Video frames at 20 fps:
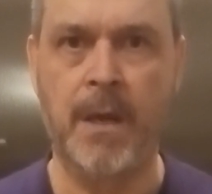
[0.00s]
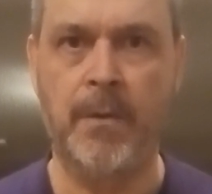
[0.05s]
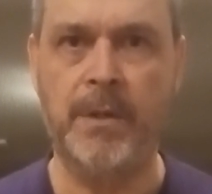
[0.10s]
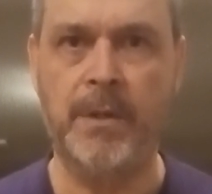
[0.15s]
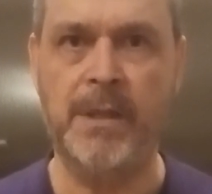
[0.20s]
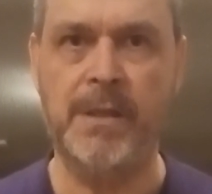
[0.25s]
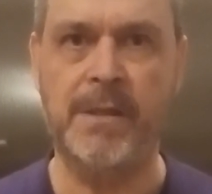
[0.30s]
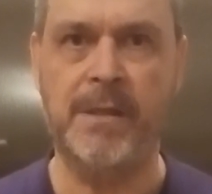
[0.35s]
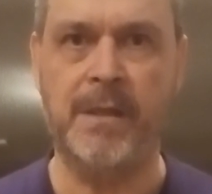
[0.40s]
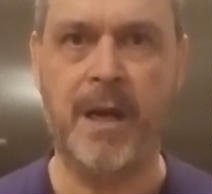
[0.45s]
with
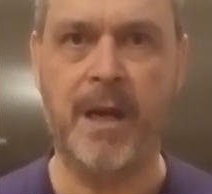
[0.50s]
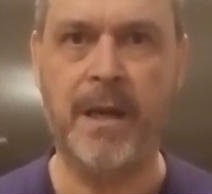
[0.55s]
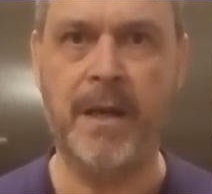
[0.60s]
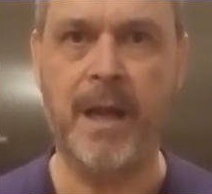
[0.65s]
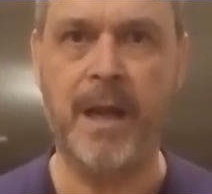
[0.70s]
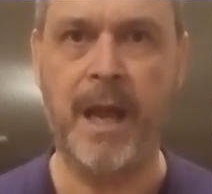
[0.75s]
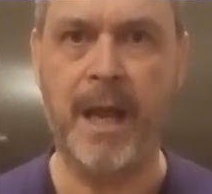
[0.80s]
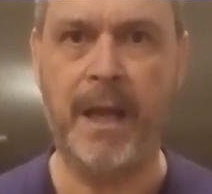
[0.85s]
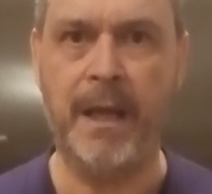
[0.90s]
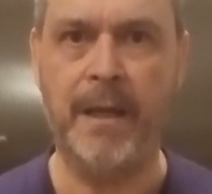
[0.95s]
his gun
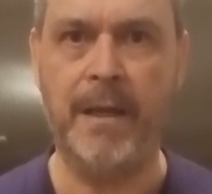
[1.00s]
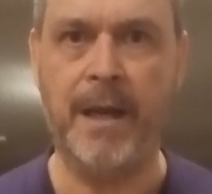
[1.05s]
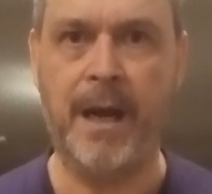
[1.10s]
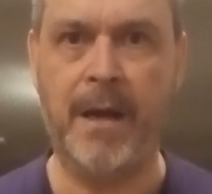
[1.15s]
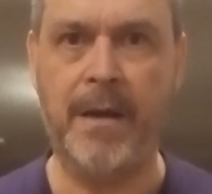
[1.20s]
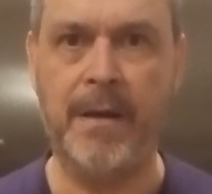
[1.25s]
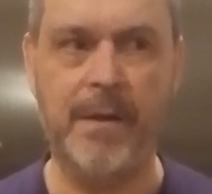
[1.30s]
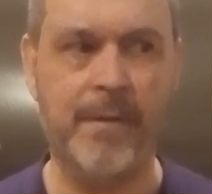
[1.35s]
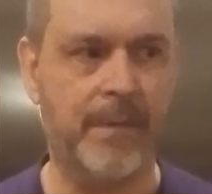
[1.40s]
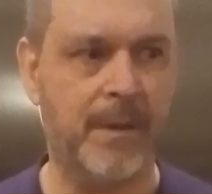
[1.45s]
hanging
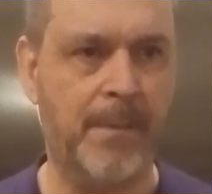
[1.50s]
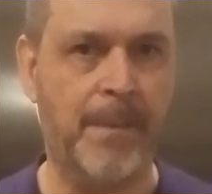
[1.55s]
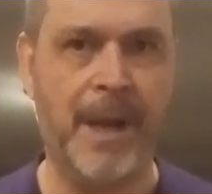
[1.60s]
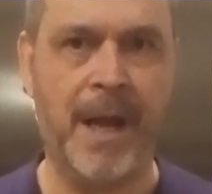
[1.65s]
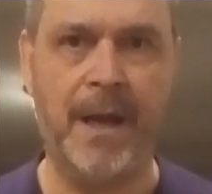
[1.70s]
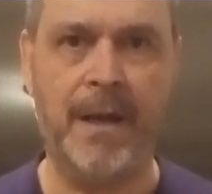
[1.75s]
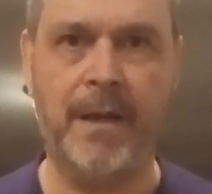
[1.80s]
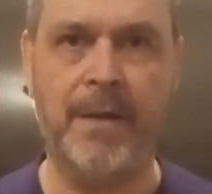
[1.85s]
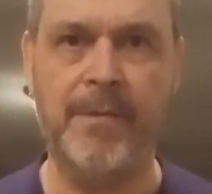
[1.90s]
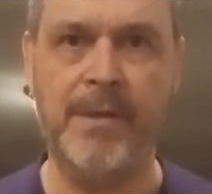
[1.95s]
out of the
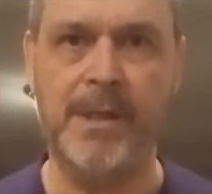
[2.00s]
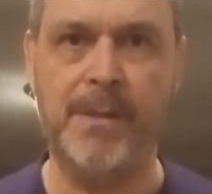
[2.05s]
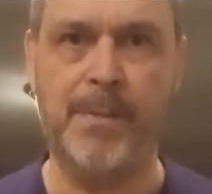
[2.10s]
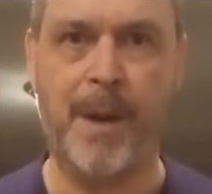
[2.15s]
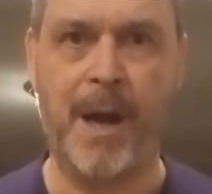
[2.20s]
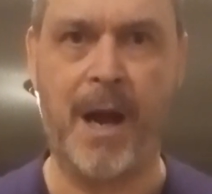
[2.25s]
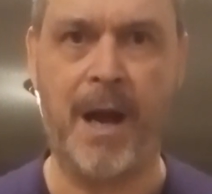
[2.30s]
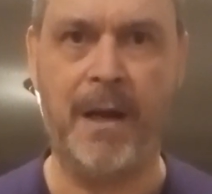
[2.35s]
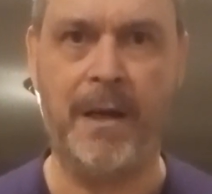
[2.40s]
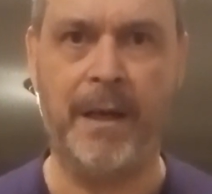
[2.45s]
back of his
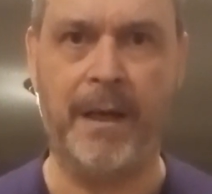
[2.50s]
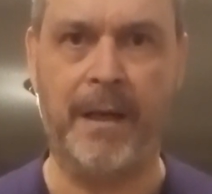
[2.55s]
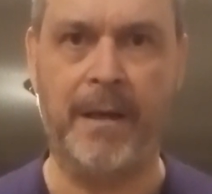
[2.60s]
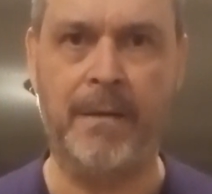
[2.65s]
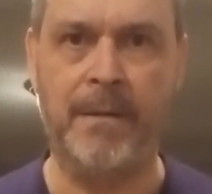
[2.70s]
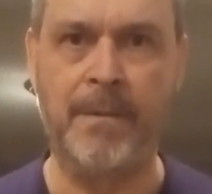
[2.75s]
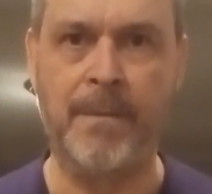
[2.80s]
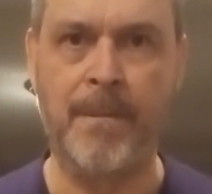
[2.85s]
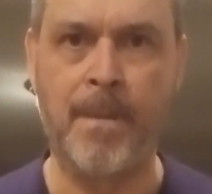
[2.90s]
pocket.